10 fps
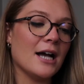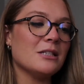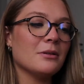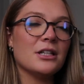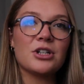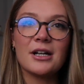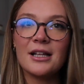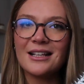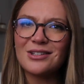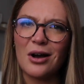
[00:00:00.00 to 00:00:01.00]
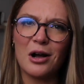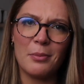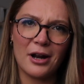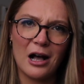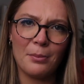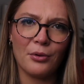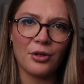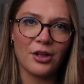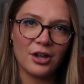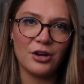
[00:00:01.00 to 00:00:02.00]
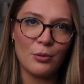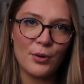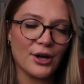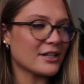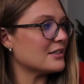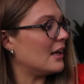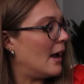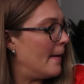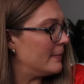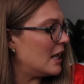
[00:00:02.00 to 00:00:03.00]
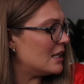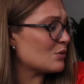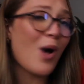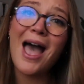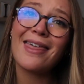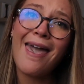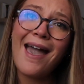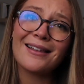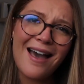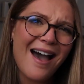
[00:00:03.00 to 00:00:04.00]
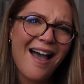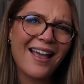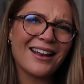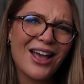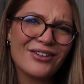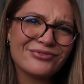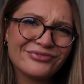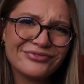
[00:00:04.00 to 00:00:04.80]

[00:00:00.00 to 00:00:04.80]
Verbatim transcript: I typically try to like stock up on a couple good notebooks because why the heck not, you know?